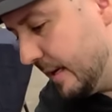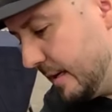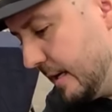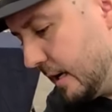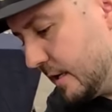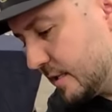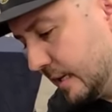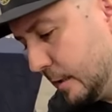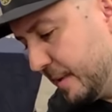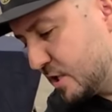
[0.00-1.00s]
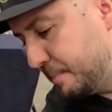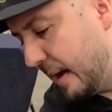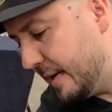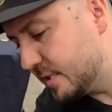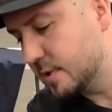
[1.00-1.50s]
here it's a little bit
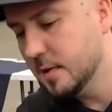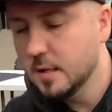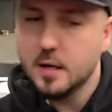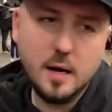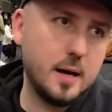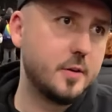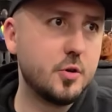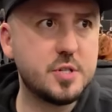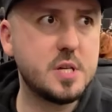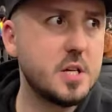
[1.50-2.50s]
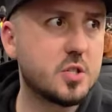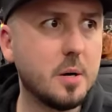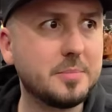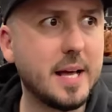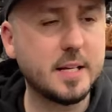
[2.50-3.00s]
spice. You see
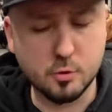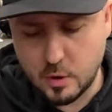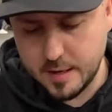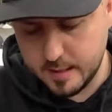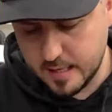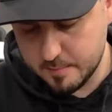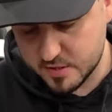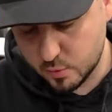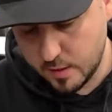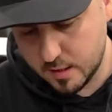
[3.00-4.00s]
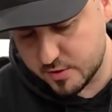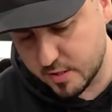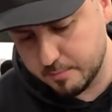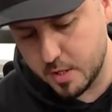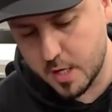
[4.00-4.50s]
some decks running him as well,
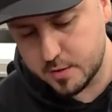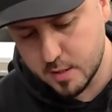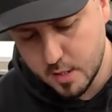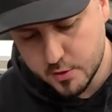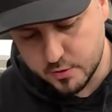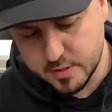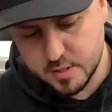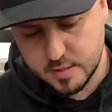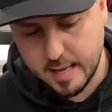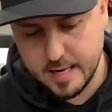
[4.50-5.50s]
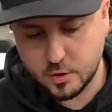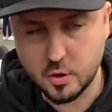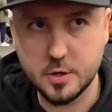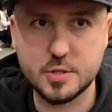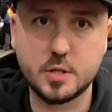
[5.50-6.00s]
some not. So this is the
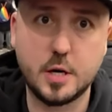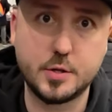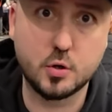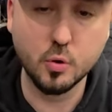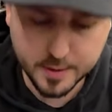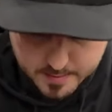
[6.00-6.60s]
8-cost Katakuri.